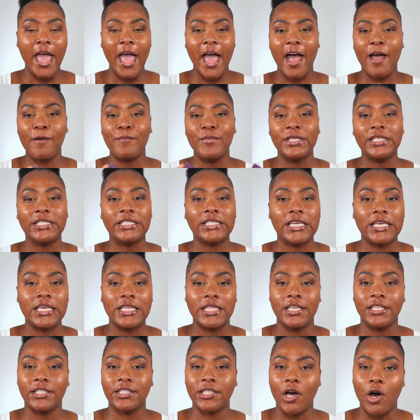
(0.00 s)
I've been seeing
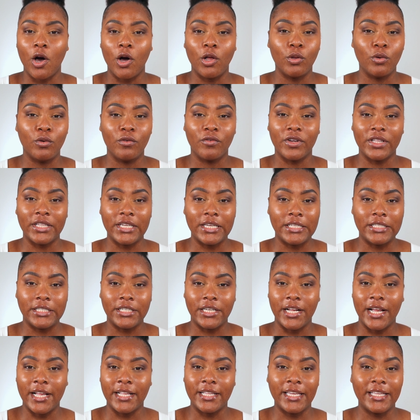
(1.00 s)
this all over the internet.